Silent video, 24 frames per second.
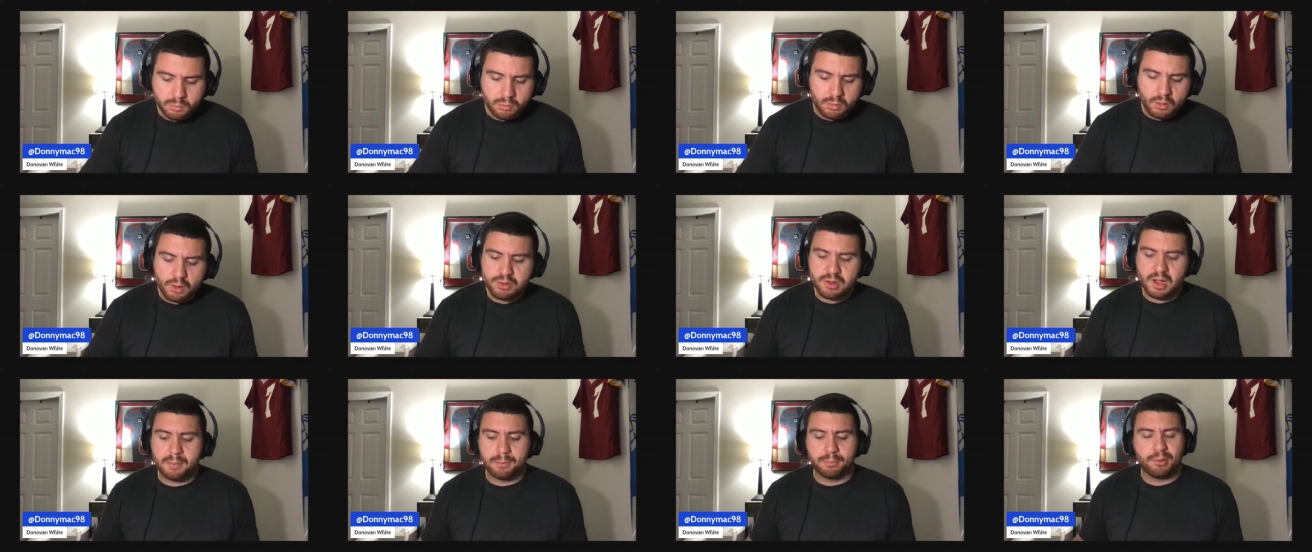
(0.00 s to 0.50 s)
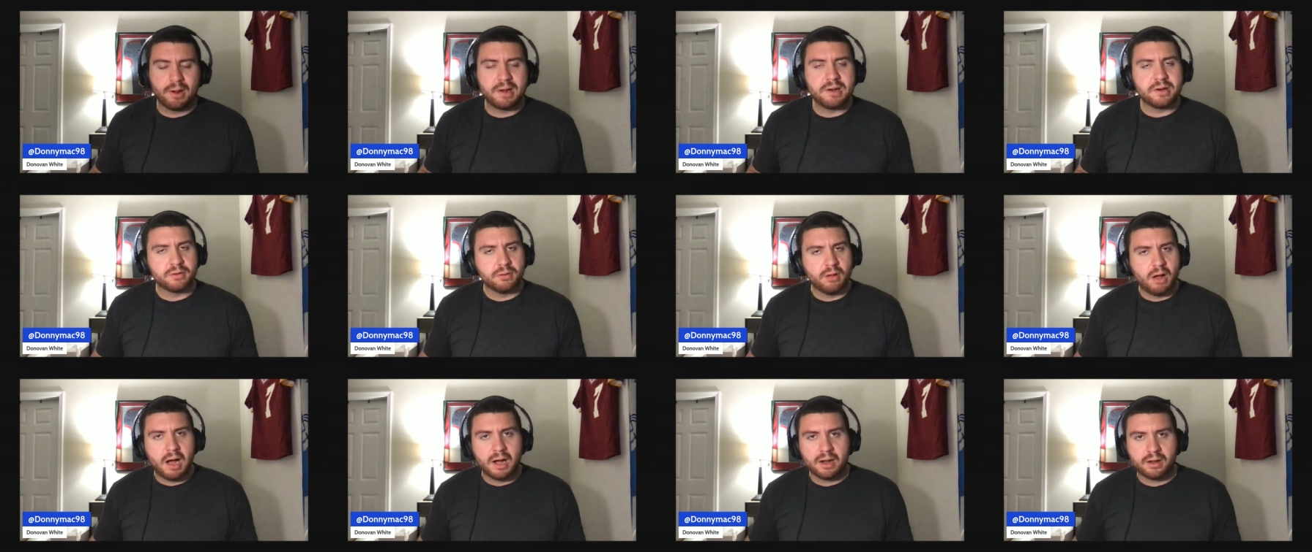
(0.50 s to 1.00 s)
You got
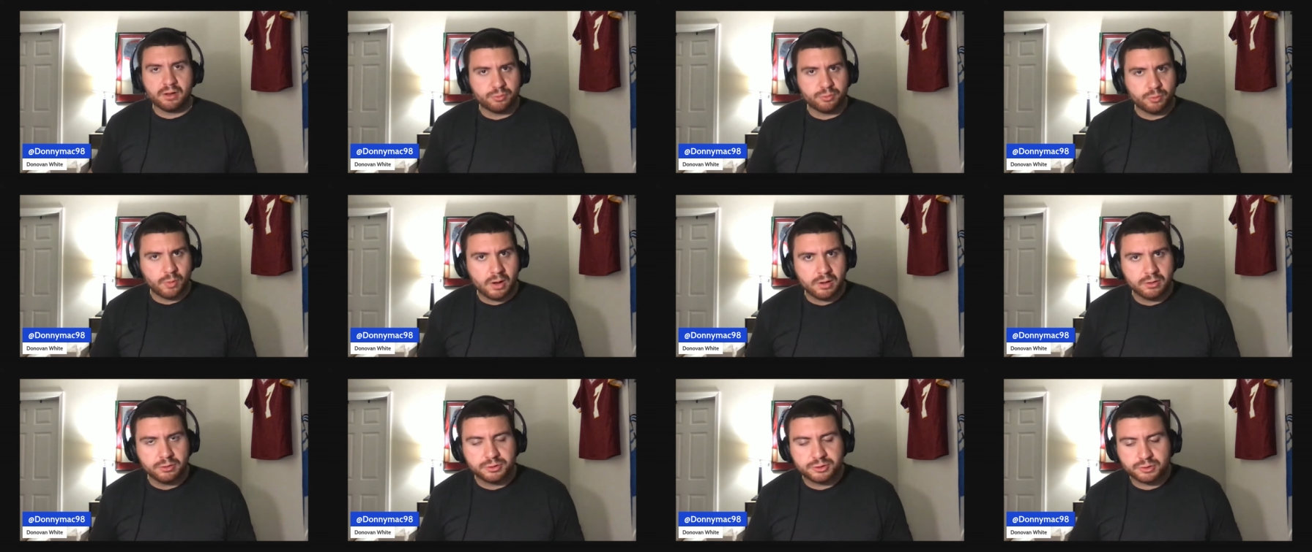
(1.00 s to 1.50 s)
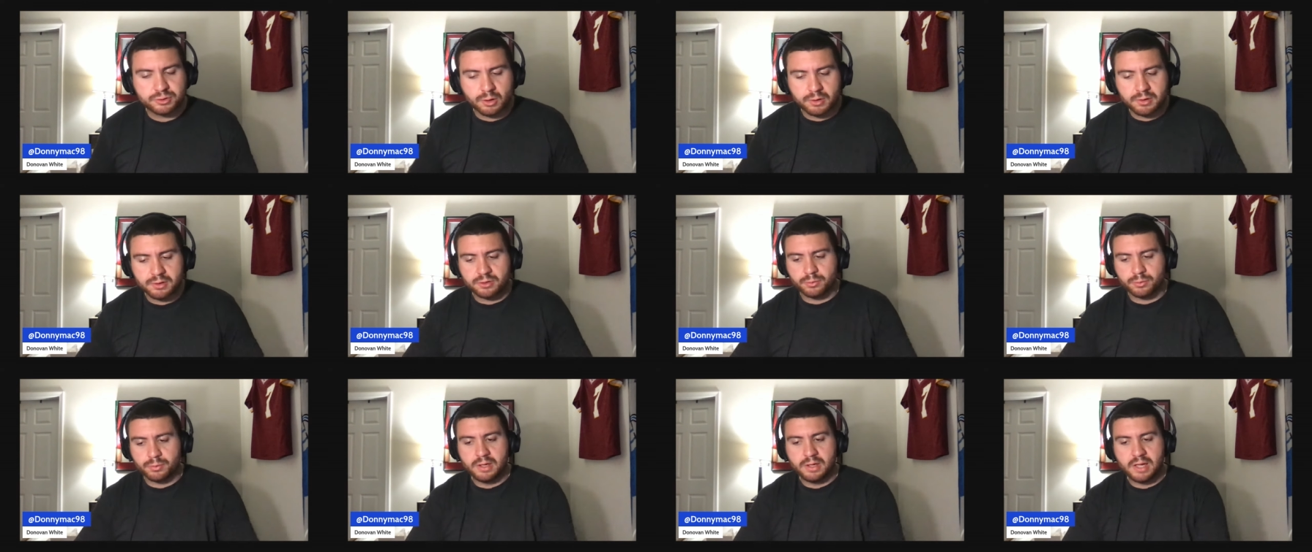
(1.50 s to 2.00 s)
Braden Locke as well, who
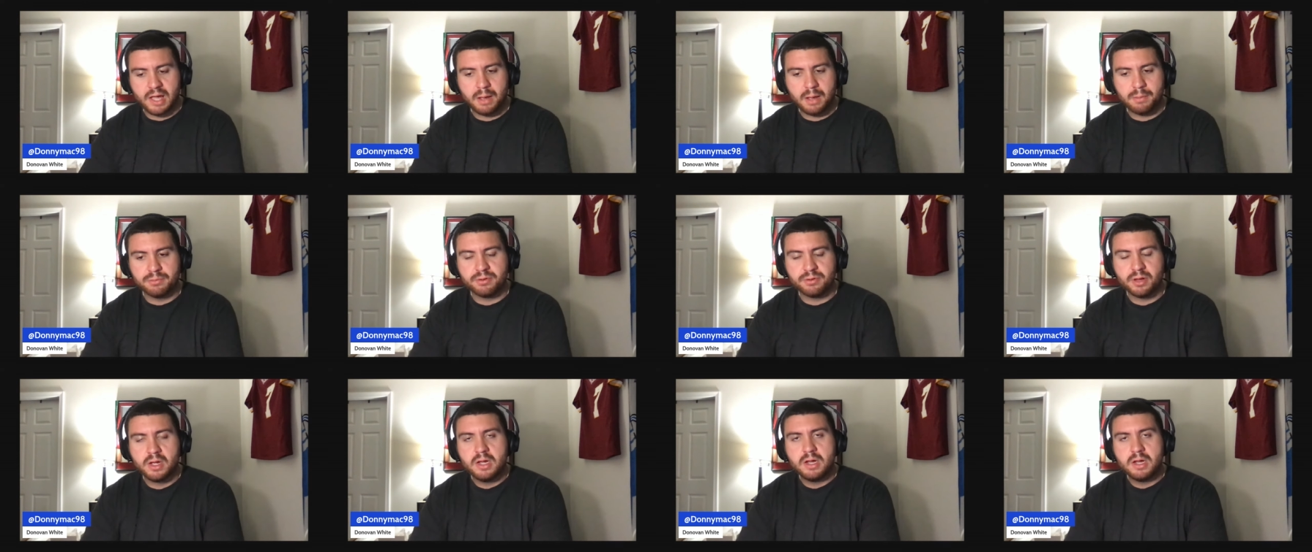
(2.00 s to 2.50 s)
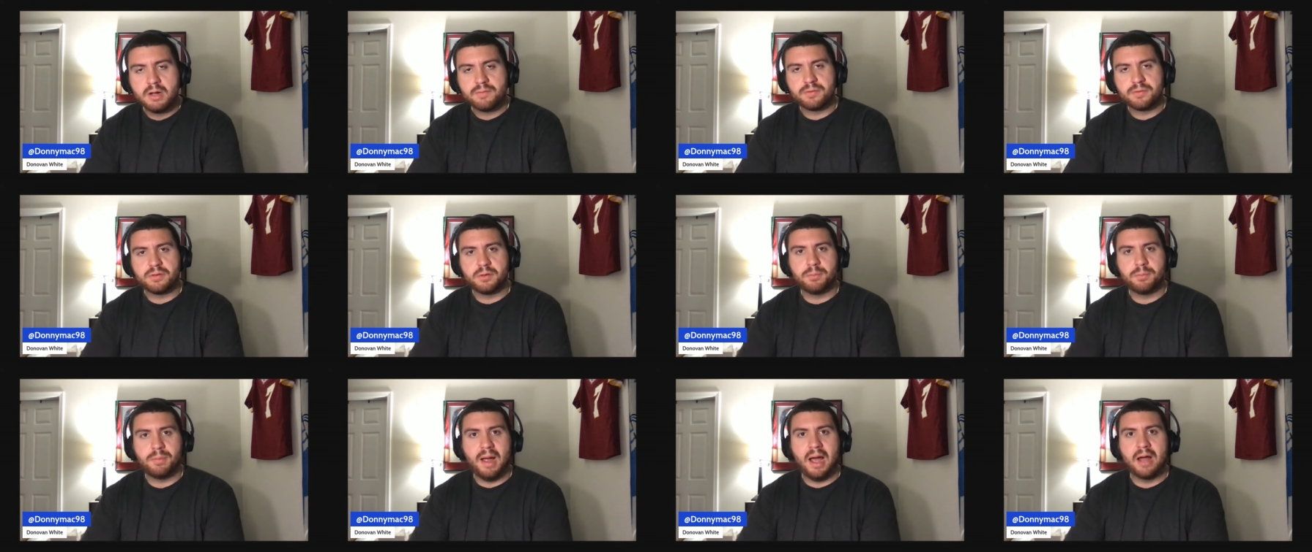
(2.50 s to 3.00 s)
started three games for
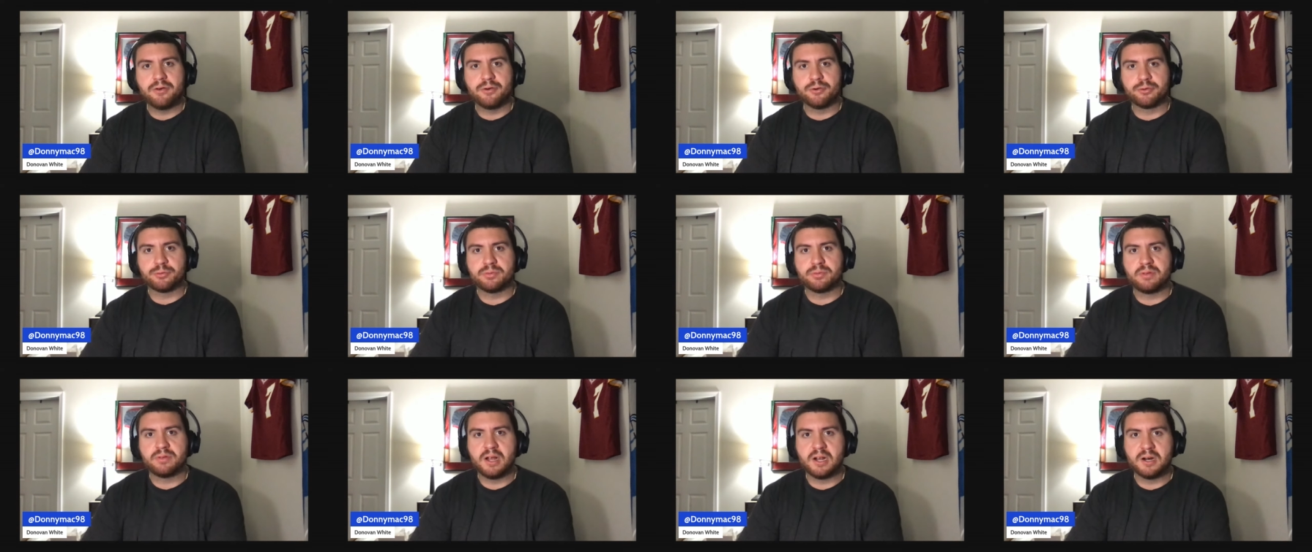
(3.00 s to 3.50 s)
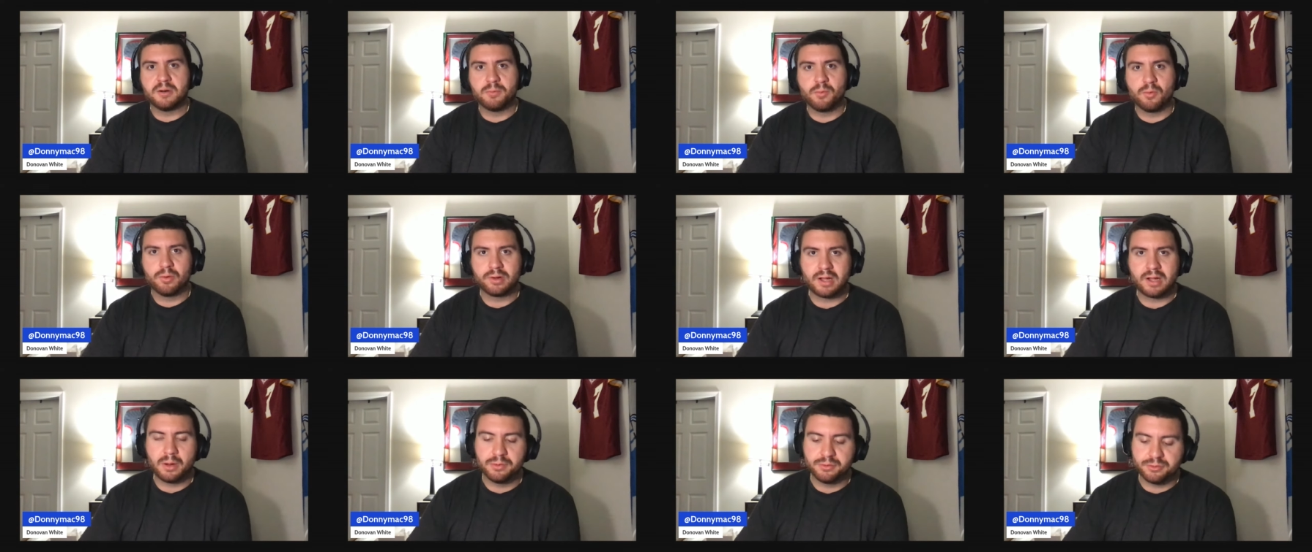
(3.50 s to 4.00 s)
the Badgers when Tanner
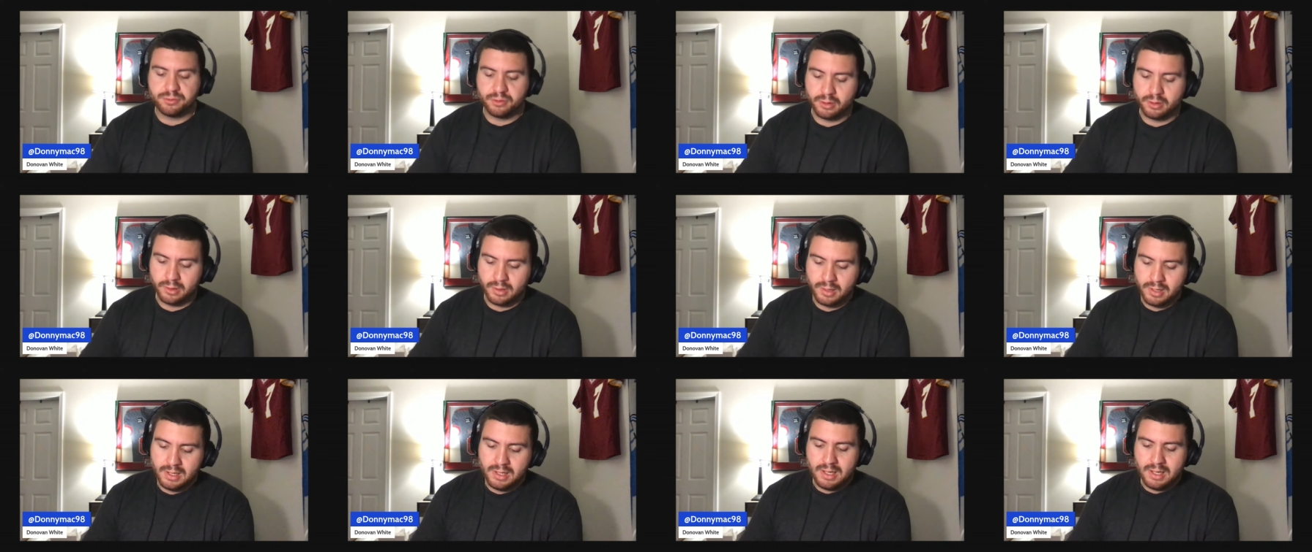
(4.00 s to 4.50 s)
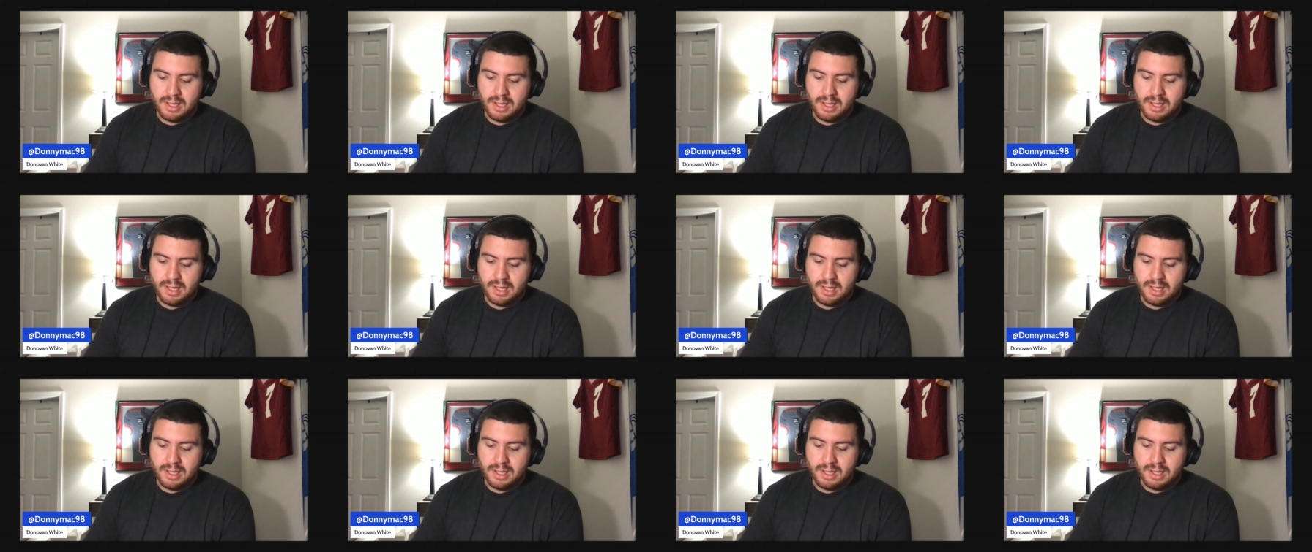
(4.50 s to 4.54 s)
Mordecai was hurt.